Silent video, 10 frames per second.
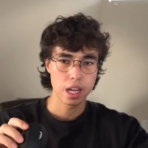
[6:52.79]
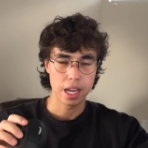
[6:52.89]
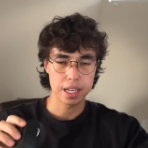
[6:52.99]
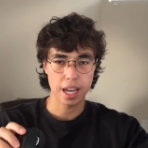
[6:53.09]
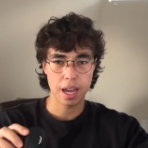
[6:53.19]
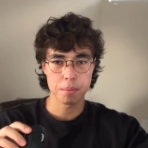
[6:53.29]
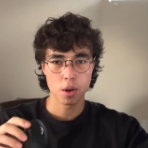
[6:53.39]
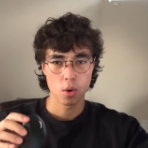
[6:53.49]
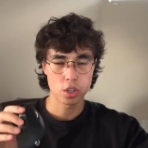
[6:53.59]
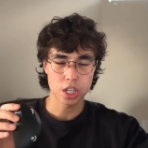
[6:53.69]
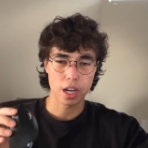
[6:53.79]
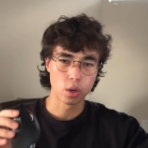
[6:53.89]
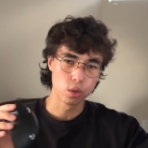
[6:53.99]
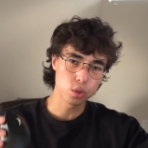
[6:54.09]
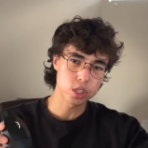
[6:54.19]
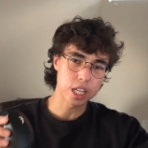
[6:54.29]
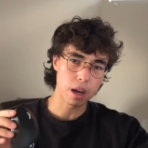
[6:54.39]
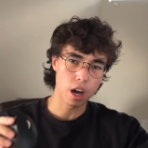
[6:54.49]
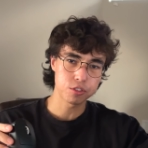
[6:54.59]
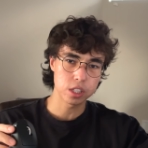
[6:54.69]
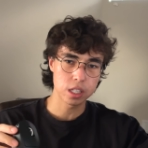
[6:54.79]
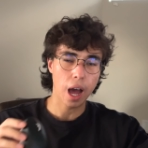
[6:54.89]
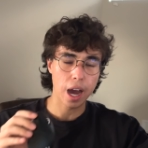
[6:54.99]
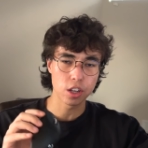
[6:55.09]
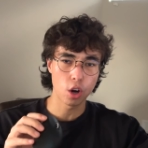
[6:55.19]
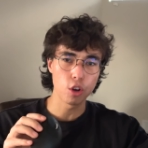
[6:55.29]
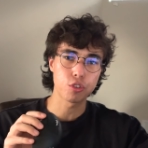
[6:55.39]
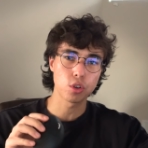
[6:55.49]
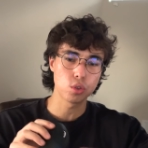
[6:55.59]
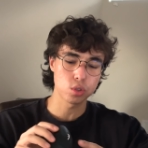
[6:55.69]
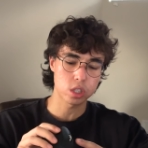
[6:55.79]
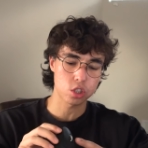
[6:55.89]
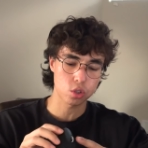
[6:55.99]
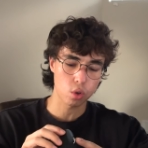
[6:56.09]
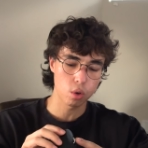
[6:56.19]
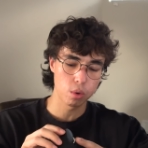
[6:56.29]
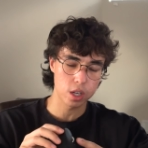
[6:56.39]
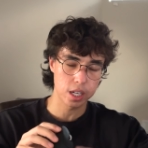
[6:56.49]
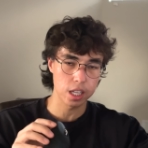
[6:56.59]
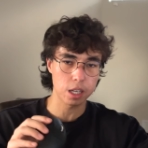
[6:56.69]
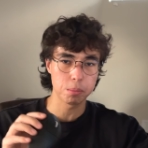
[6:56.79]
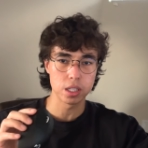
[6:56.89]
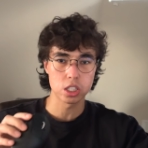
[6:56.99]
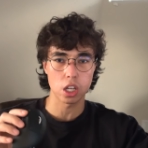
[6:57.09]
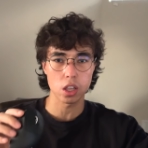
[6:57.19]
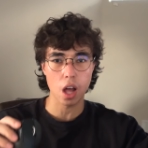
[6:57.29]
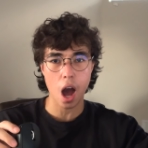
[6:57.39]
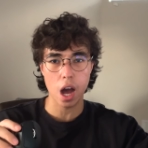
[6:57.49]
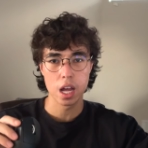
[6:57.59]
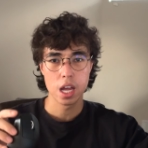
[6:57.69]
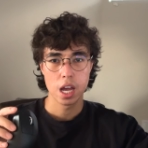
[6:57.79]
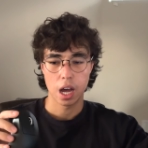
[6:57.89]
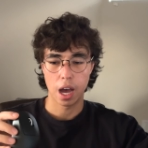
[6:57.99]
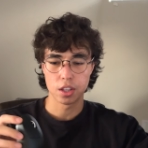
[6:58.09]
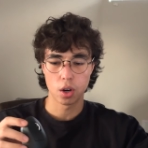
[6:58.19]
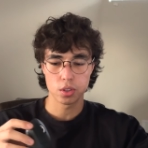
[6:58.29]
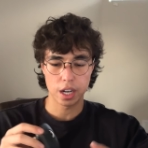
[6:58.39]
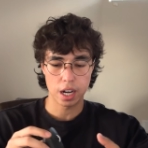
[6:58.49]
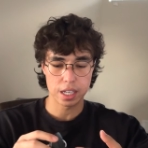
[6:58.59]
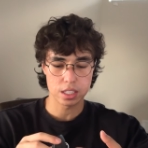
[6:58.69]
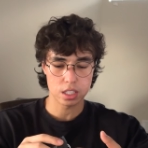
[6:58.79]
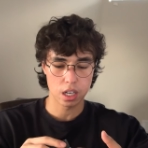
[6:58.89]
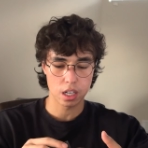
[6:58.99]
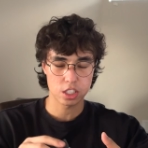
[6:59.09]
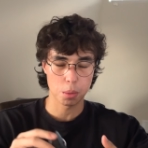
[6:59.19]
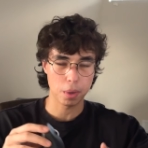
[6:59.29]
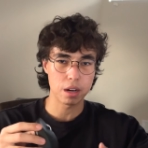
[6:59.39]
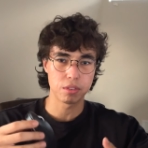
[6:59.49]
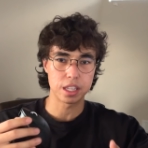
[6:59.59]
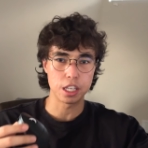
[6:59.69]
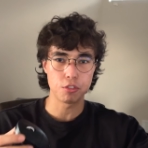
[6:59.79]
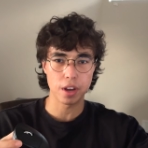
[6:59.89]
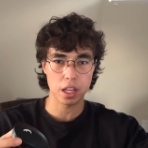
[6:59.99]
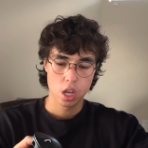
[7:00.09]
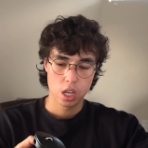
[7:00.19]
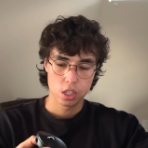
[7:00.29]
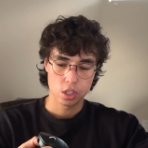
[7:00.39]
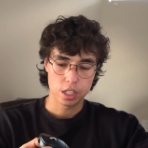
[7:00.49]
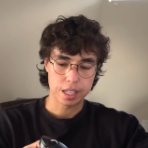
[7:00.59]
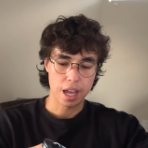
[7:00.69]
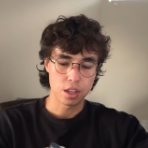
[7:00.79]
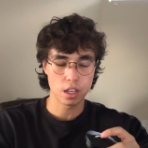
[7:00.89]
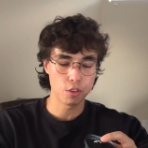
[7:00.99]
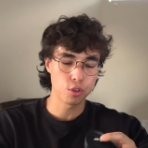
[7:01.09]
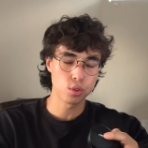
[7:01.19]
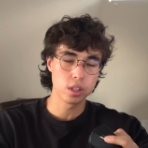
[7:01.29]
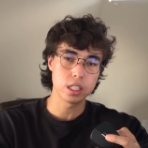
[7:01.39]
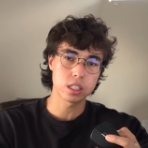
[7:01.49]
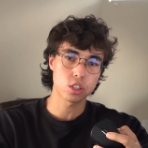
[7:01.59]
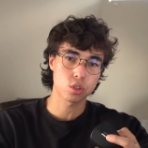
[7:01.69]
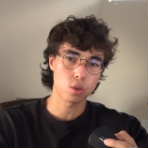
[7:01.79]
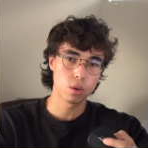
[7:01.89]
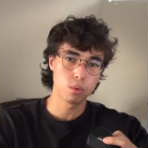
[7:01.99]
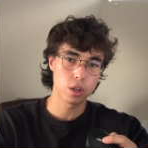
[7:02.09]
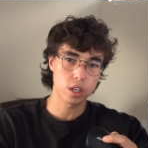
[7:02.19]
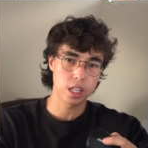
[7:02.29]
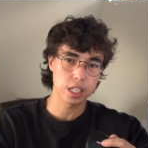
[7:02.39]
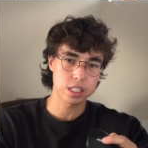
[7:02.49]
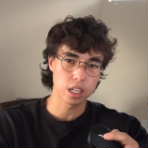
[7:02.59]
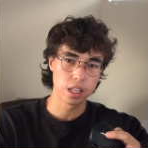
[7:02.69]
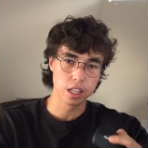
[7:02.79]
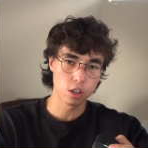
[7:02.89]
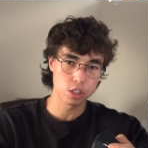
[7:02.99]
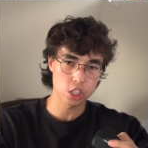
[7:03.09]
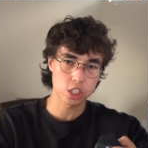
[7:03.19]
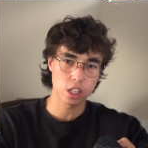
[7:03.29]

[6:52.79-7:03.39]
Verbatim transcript: in game, which I don't use that often. I know if you use the scroll wheel click buttons a lot, I know there is uh, some kind of a defect that if you release the scroll wheel clicks a little, just a